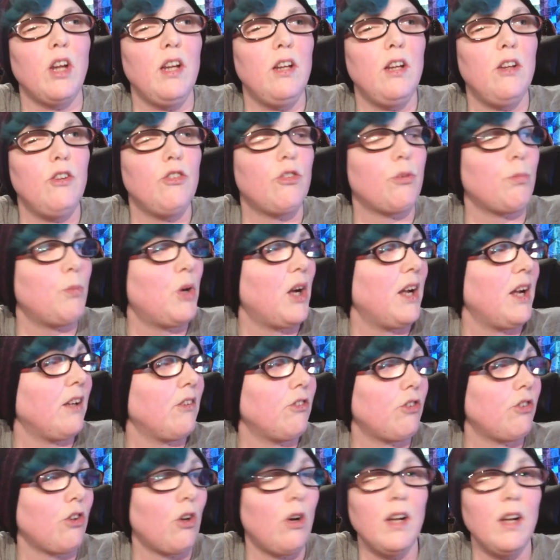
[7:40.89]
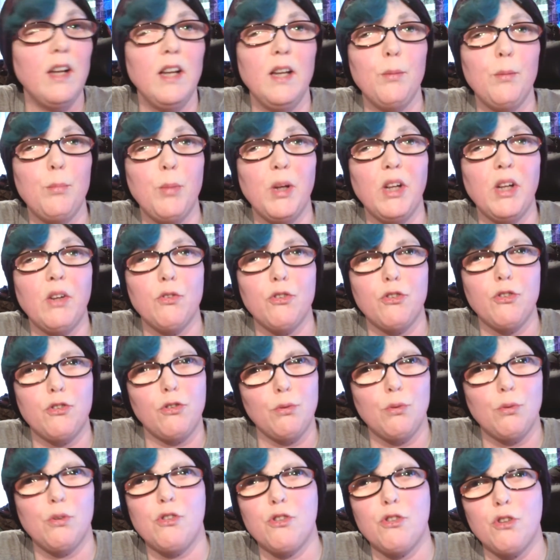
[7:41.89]
ease my anxiety because
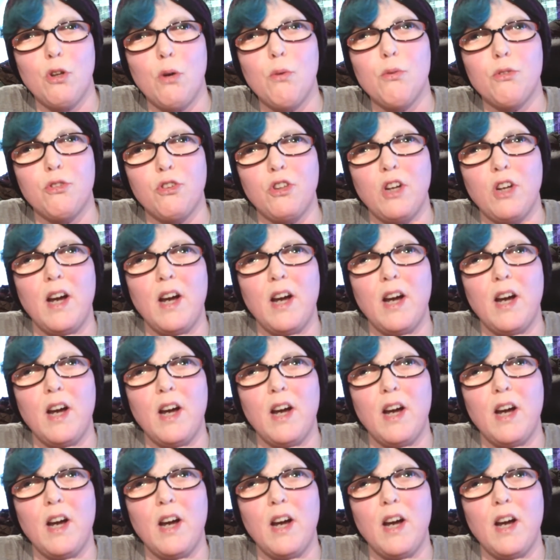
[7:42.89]
the results